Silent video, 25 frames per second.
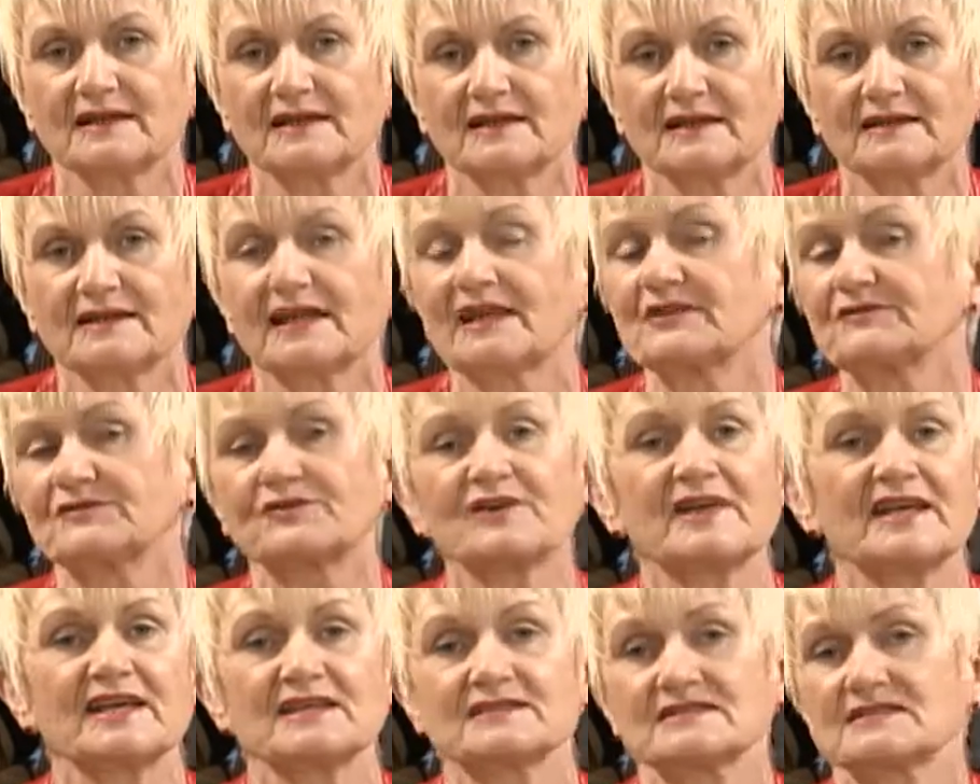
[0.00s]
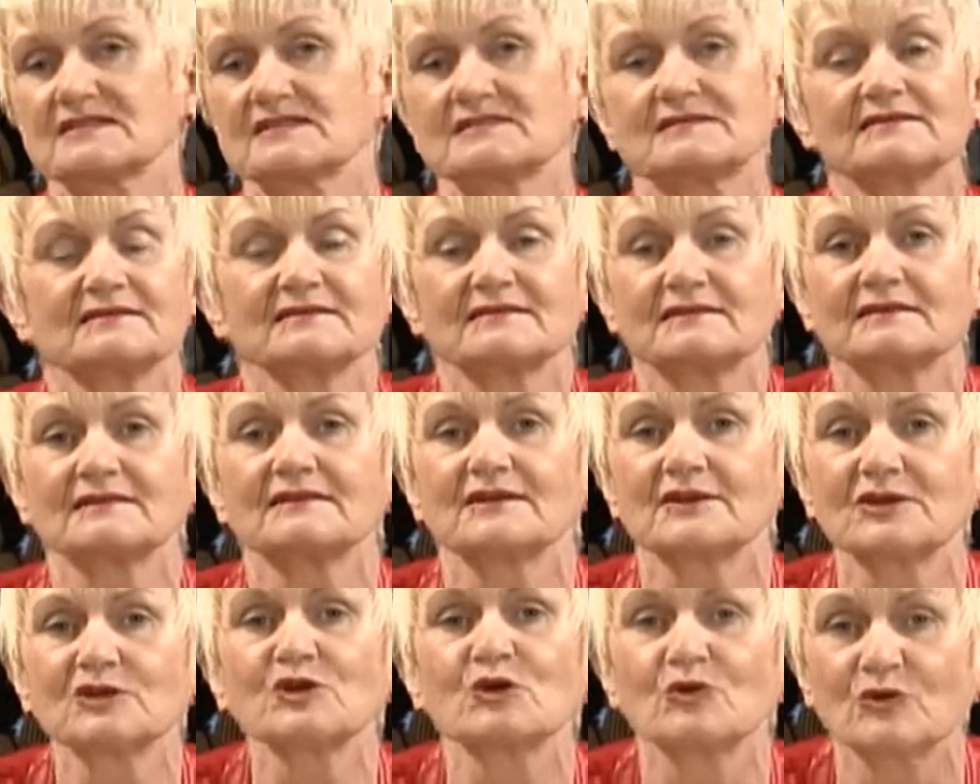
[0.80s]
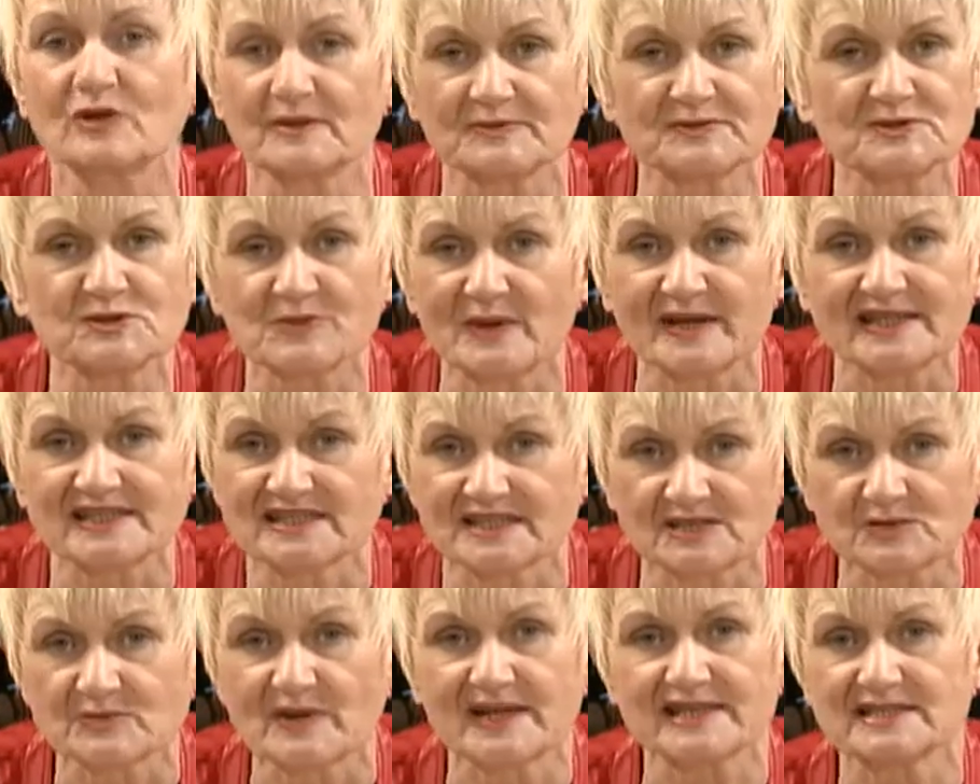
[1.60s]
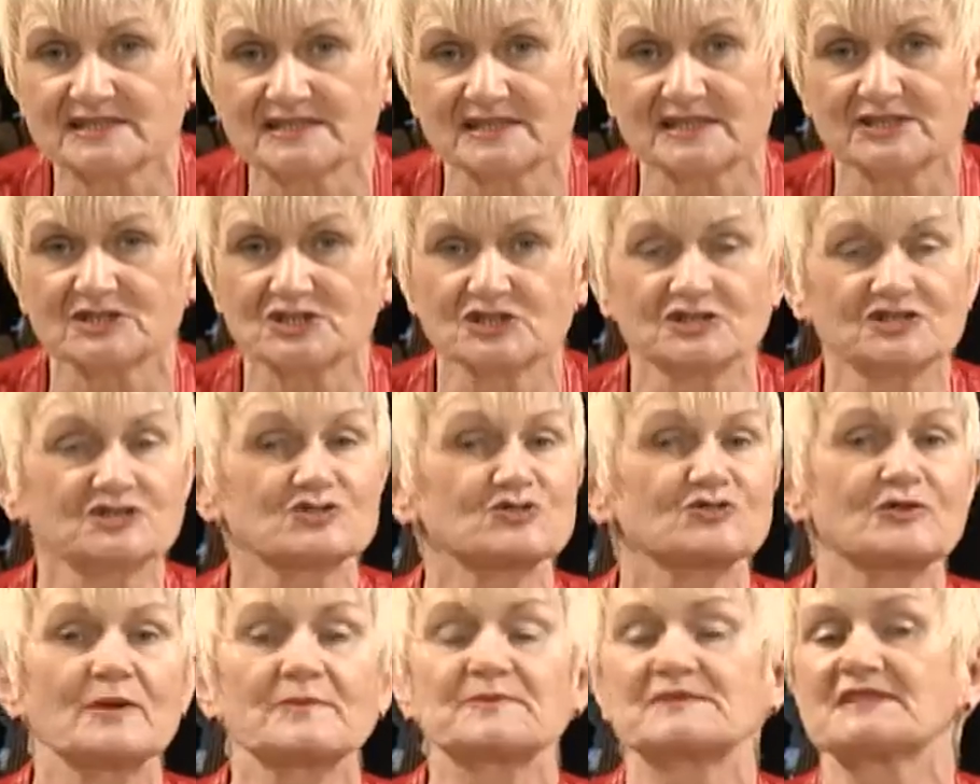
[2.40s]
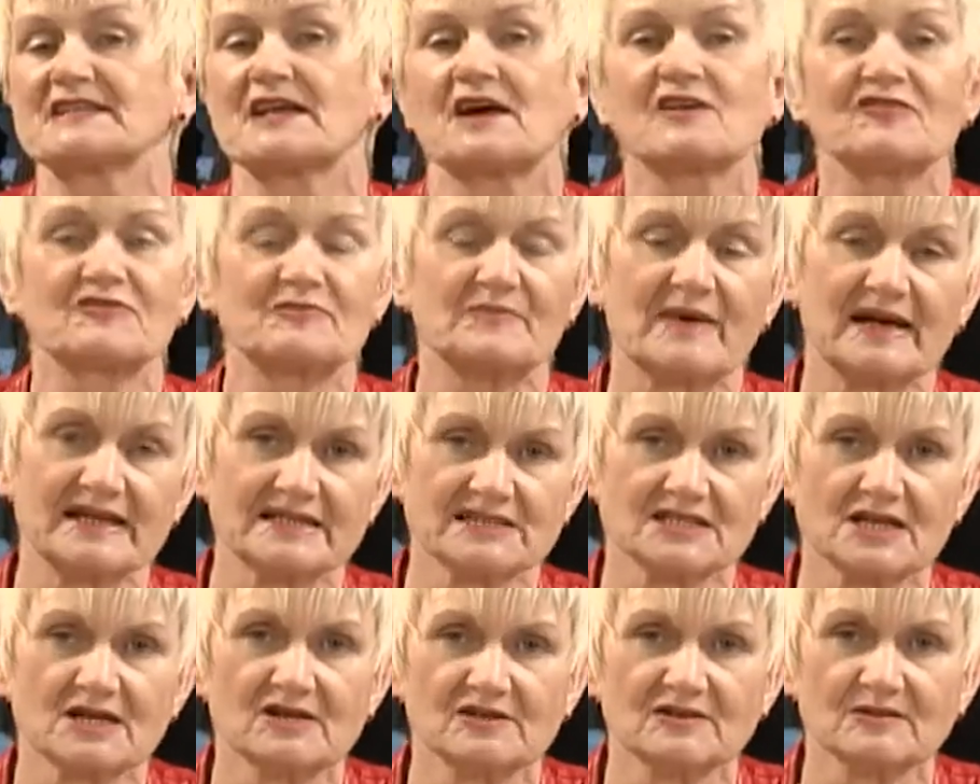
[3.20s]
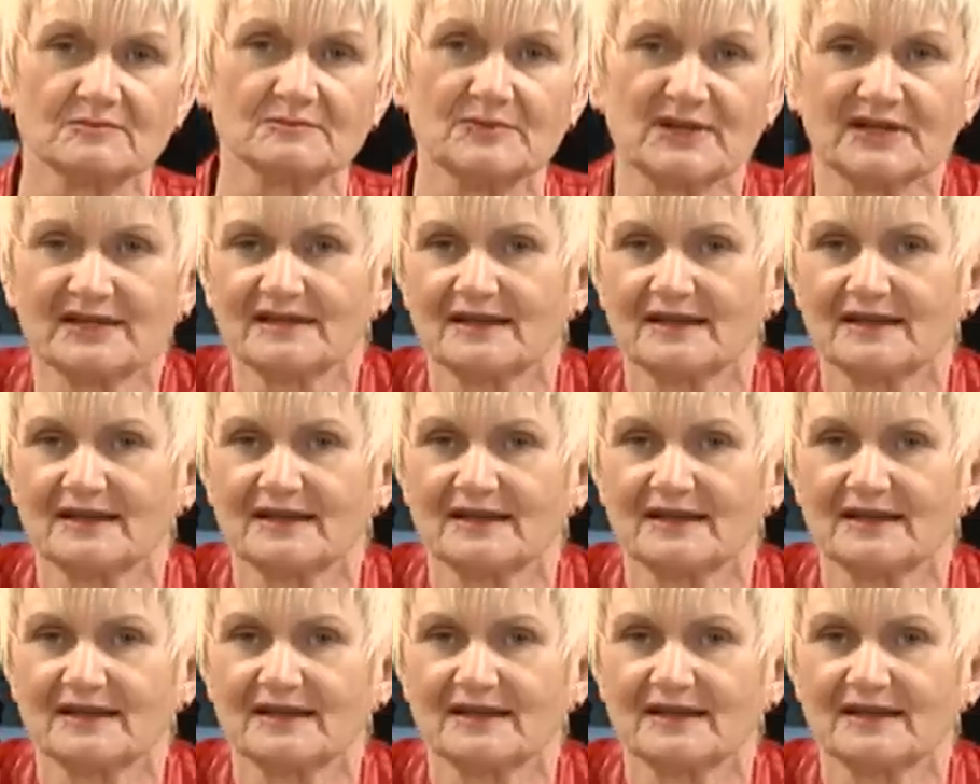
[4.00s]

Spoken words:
That phrase, Europe 2020, just trips off my tongue, but